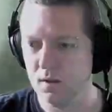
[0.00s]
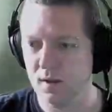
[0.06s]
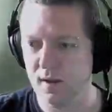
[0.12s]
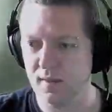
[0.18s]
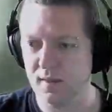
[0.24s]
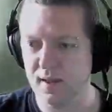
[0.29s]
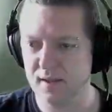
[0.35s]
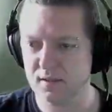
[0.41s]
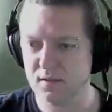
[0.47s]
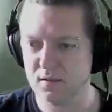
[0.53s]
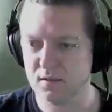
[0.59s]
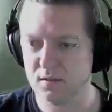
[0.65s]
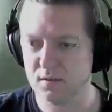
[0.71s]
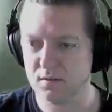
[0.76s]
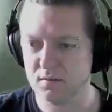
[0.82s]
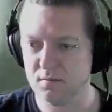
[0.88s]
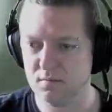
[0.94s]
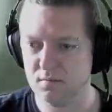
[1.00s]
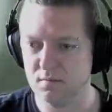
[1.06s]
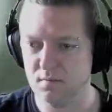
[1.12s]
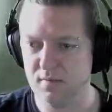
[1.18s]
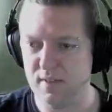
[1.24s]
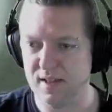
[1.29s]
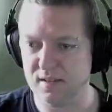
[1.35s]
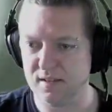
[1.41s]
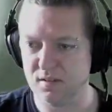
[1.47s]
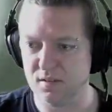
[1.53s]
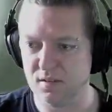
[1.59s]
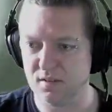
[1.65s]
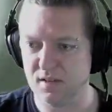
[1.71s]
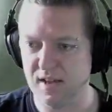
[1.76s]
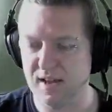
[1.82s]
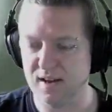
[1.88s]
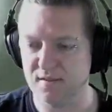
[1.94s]
And that's the
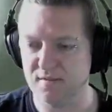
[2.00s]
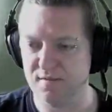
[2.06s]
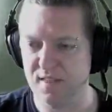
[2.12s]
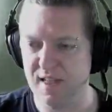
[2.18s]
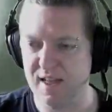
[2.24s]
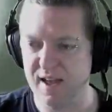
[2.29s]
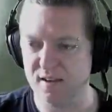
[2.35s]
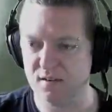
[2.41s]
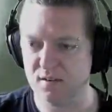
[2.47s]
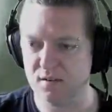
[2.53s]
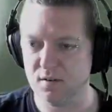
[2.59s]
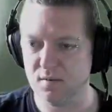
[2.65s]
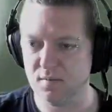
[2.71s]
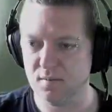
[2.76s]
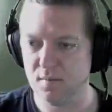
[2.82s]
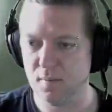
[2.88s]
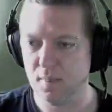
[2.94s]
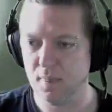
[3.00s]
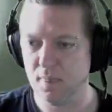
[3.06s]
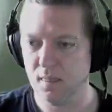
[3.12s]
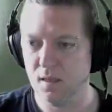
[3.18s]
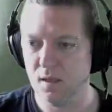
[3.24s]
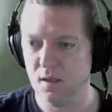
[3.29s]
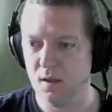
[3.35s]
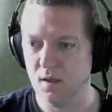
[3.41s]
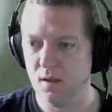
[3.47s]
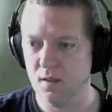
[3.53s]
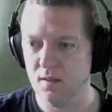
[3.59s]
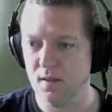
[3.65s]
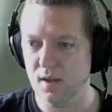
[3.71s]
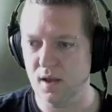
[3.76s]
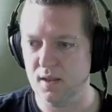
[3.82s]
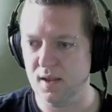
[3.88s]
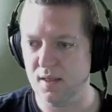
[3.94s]
start of that.
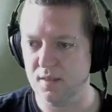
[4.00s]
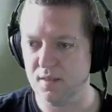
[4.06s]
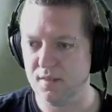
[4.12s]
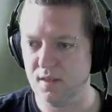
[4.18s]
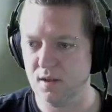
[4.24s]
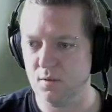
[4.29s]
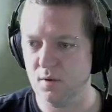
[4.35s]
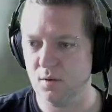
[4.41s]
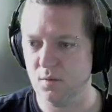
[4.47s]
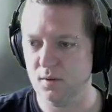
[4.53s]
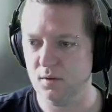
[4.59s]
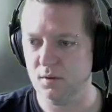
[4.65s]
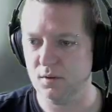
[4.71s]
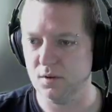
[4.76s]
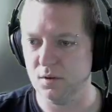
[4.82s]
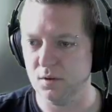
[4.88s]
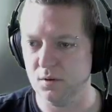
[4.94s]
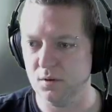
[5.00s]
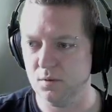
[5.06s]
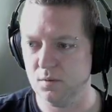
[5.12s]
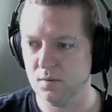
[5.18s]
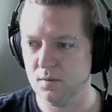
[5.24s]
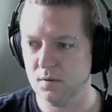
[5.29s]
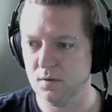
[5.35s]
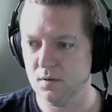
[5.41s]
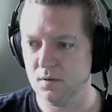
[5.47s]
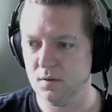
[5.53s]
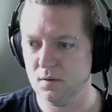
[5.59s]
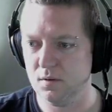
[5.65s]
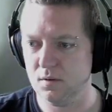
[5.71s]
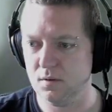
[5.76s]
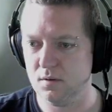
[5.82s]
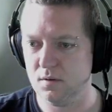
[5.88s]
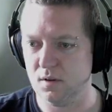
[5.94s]
The only other thing we will do,
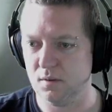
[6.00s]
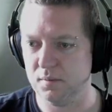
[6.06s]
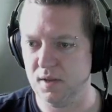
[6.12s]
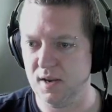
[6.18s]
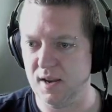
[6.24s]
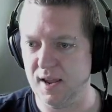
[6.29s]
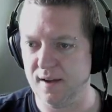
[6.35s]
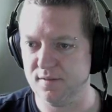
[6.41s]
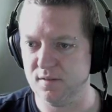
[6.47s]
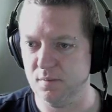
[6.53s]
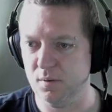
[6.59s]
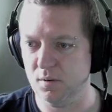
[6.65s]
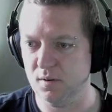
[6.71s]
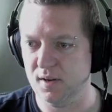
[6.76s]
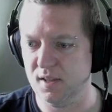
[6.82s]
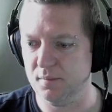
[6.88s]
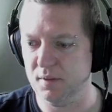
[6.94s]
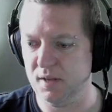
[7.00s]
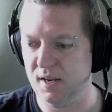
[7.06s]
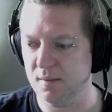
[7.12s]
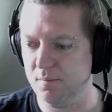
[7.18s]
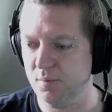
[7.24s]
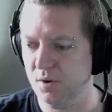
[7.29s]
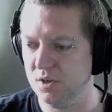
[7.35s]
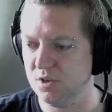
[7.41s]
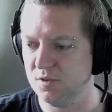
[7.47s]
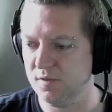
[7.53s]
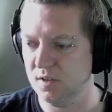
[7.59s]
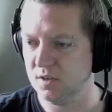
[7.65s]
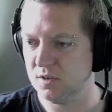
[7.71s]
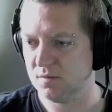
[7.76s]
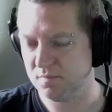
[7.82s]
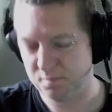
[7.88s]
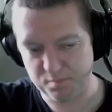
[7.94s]
I'm going to have to build another bloody bridge for
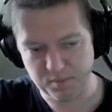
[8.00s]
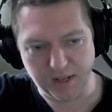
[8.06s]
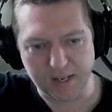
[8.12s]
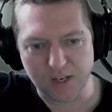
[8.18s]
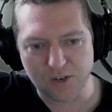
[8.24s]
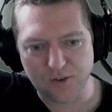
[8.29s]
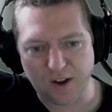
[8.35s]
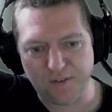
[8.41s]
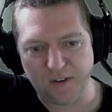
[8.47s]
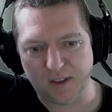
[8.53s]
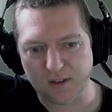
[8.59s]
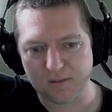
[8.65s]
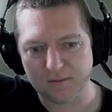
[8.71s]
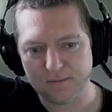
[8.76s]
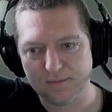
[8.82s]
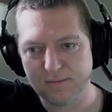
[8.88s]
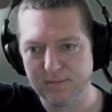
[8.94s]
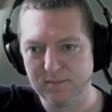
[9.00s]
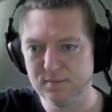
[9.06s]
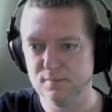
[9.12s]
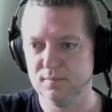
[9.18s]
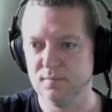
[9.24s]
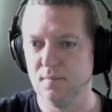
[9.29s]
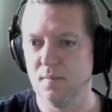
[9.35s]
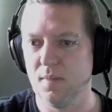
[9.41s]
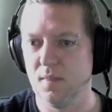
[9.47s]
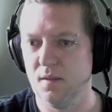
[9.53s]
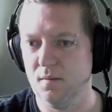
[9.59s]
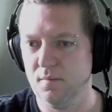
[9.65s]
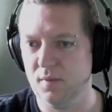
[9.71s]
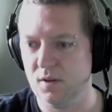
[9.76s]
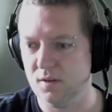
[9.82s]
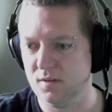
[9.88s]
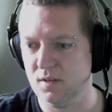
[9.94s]
this bloody traffic,
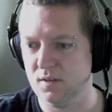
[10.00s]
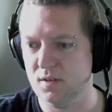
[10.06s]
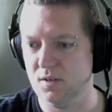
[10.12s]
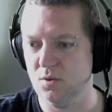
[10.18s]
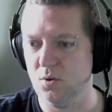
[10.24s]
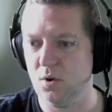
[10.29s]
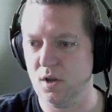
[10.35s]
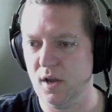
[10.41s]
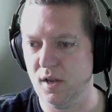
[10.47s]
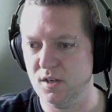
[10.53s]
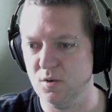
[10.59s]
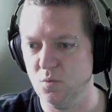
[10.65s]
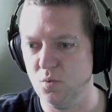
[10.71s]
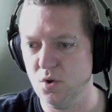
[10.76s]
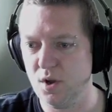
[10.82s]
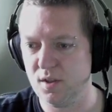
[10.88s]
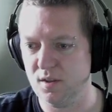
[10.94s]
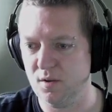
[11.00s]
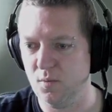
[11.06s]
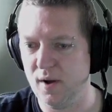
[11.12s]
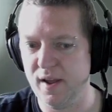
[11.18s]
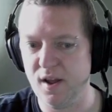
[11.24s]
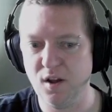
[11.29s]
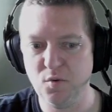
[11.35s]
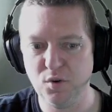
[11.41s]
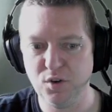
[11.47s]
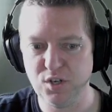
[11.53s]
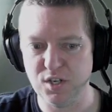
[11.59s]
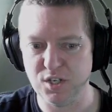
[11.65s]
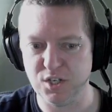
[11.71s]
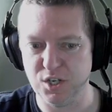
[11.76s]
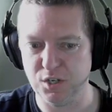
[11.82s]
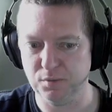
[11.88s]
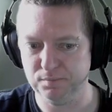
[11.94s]
because this is not going to work the way I want it
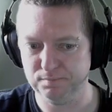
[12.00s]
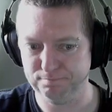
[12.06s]
to.